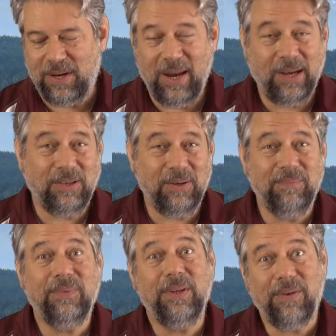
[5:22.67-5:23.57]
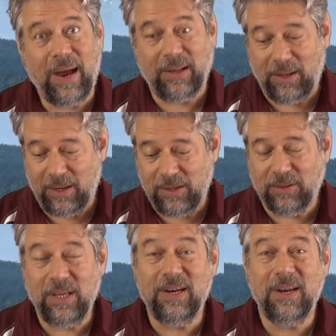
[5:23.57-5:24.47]
connector, you're out of luck, you'll
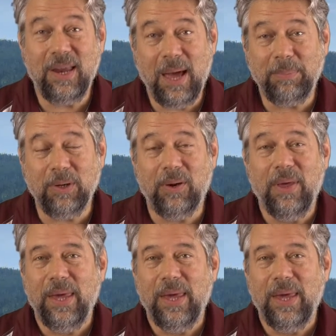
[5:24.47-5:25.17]
need an adapter.